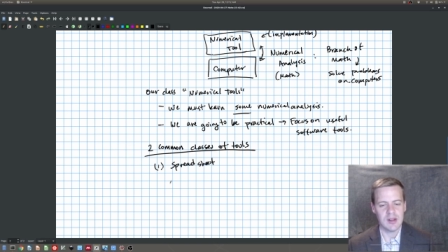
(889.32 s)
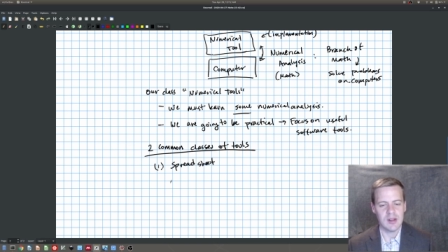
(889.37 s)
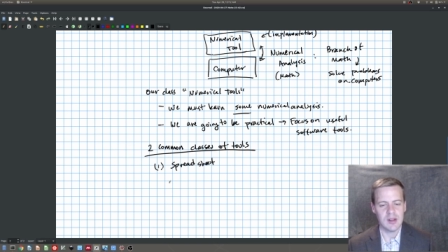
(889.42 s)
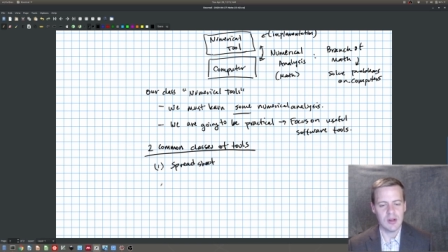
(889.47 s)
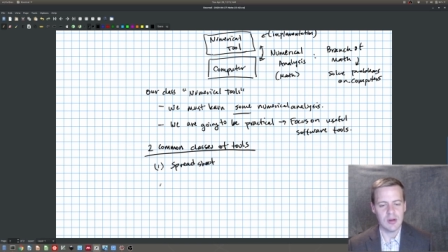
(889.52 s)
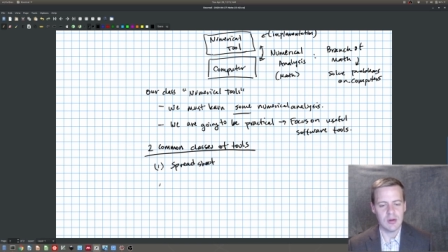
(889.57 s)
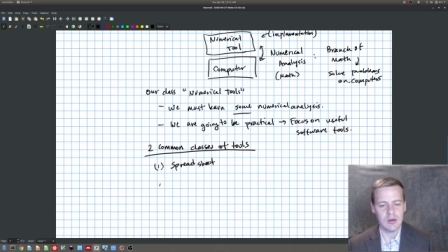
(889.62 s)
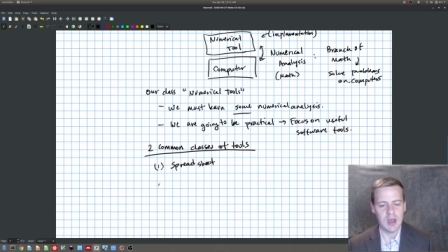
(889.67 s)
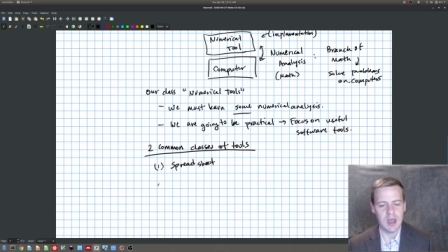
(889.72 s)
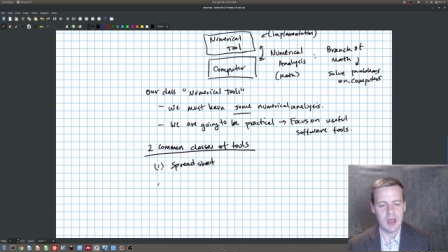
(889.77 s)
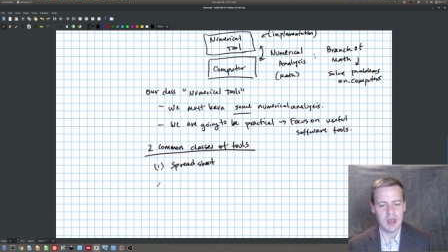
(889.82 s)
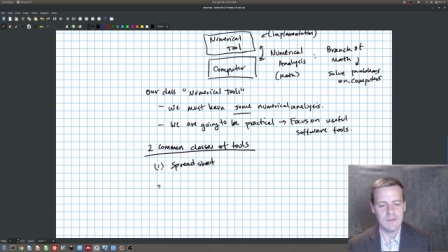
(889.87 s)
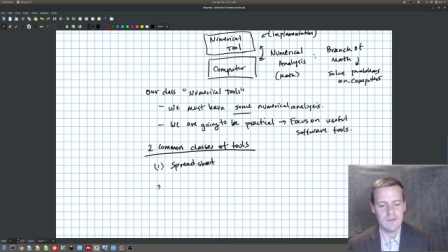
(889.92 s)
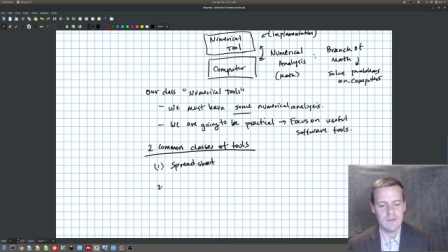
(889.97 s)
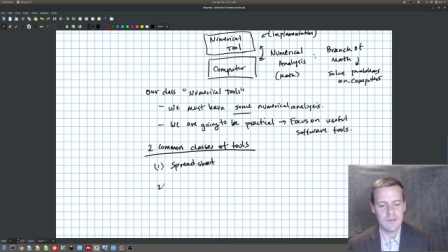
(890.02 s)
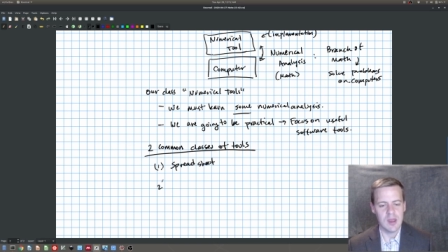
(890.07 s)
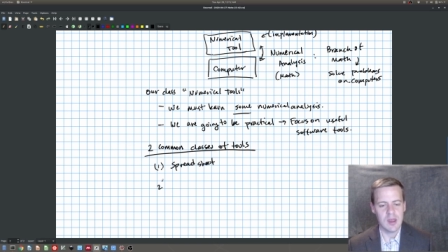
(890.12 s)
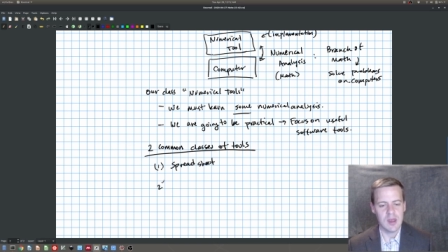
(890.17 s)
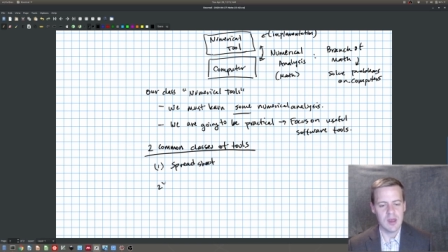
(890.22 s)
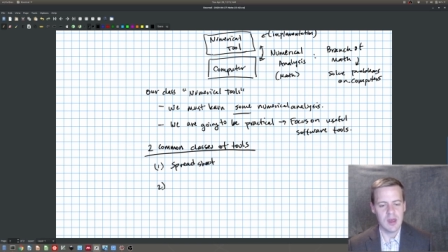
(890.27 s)
okay,
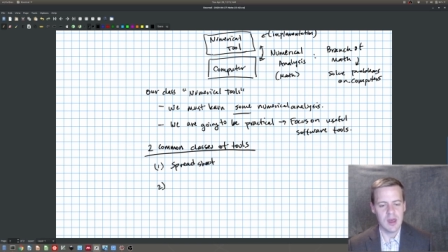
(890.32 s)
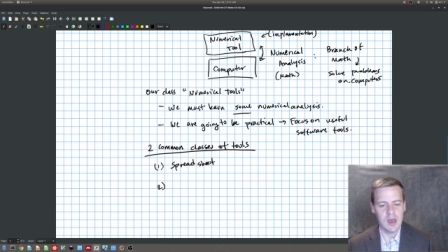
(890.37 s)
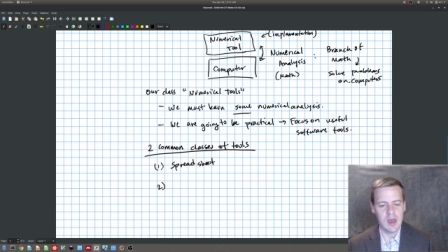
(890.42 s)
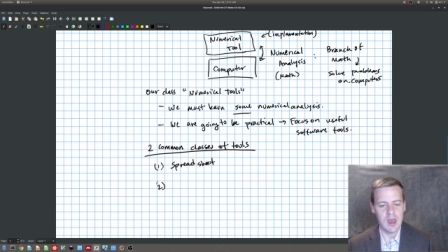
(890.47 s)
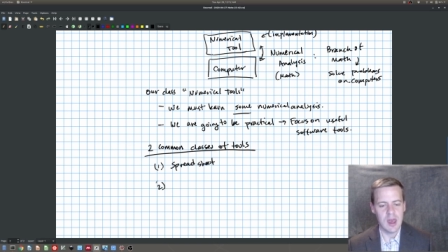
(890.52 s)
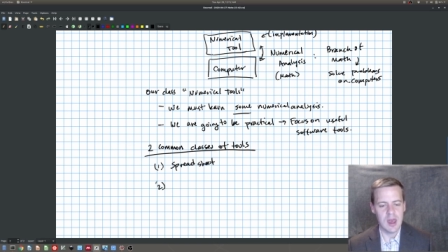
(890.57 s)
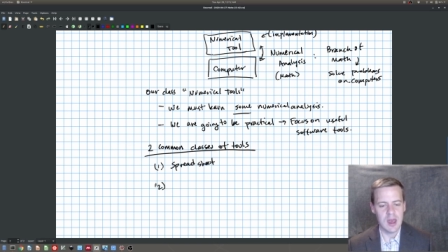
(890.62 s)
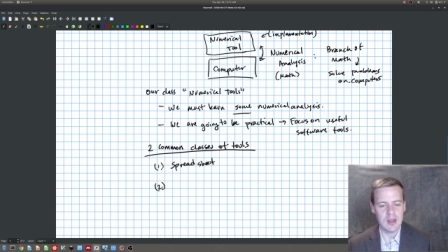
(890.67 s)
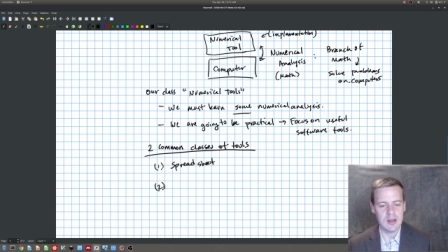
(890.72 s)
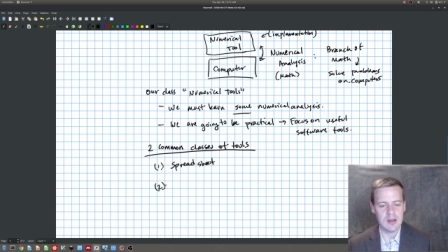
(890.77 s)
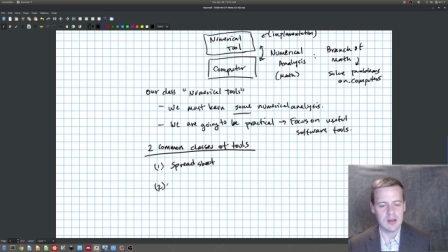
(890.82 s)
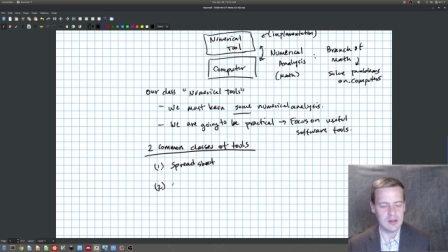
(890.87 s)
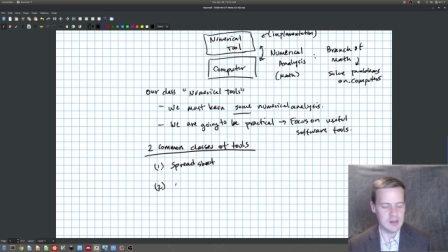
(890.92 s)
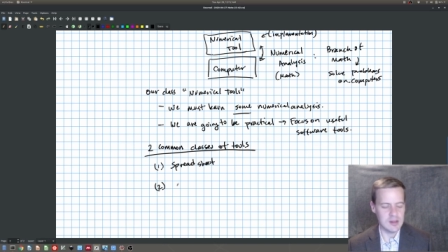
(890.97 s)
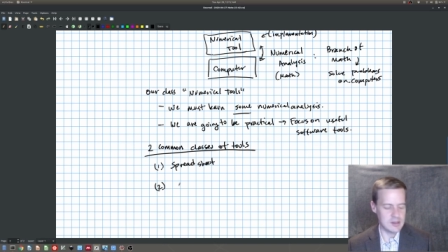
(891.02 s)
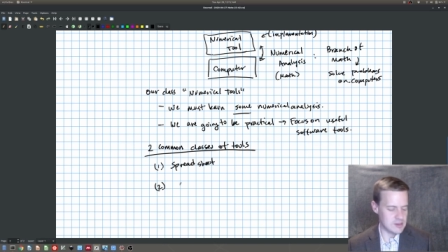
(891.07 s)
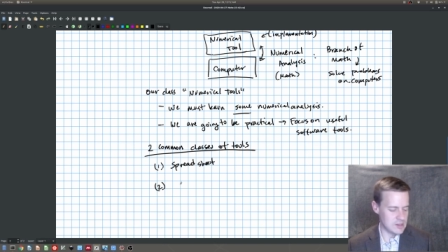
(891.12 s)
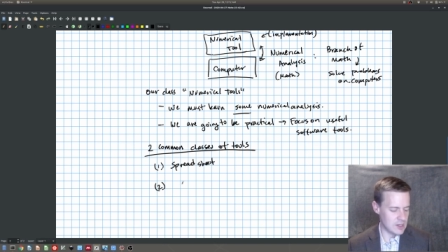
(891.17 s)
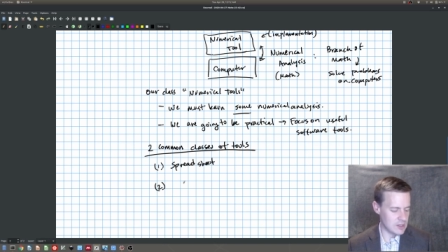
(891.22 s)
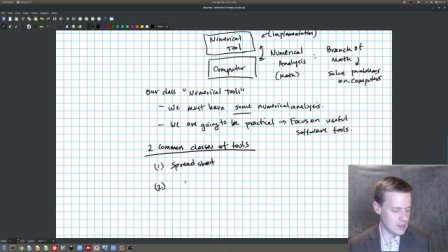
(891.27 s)
and the
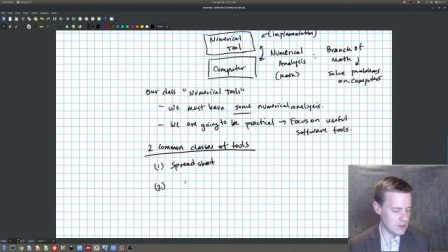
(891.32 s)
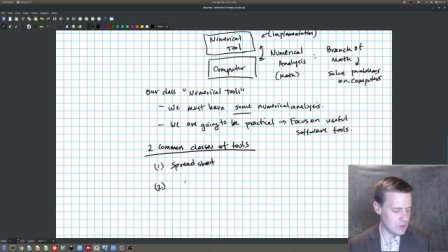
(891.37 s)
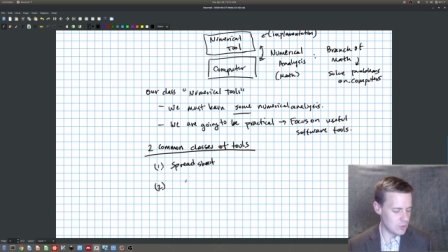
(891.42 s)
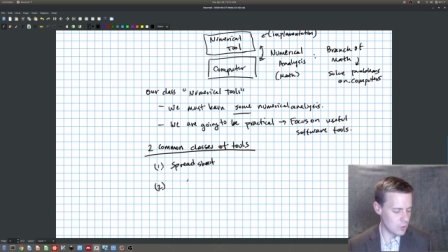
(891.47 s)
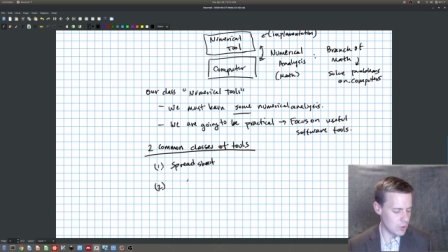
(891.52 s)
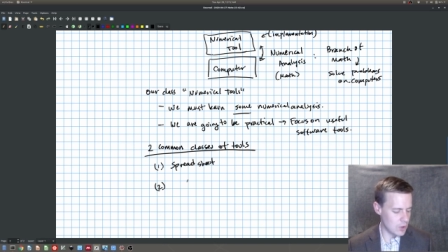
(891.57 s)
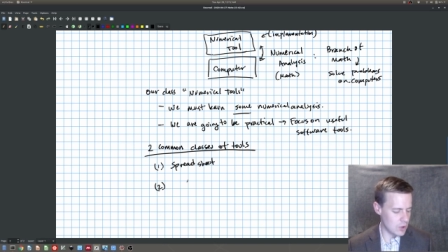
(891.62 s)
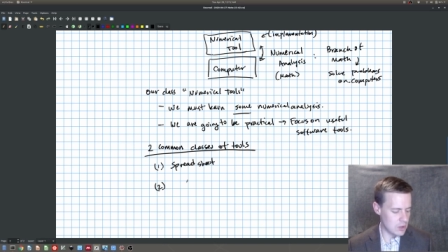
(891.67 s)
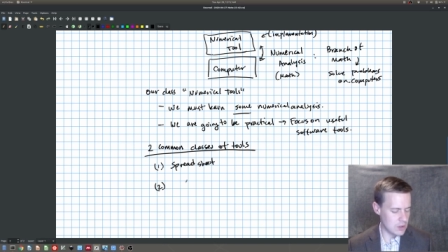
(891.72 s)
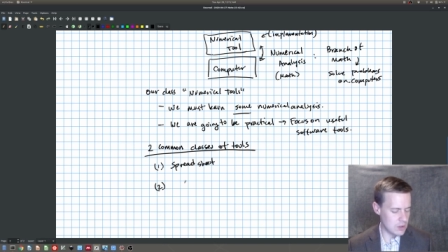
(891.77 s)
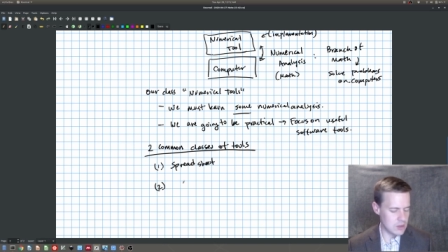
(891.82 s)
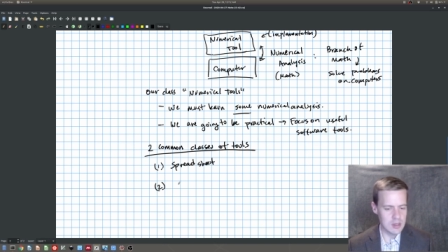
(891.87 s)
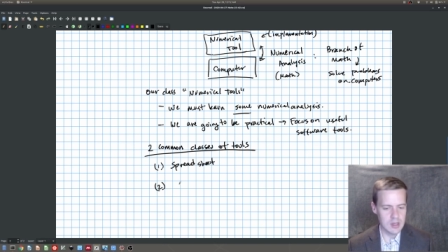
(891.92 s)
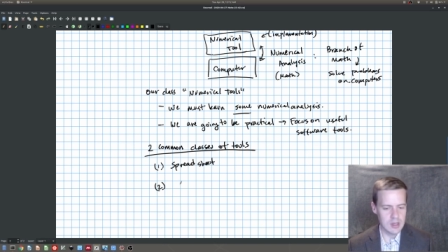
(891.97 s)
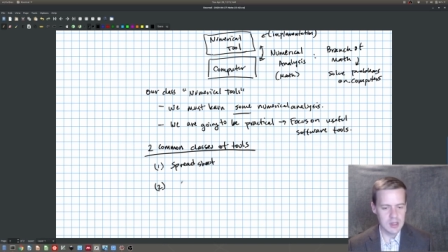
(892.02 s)
second one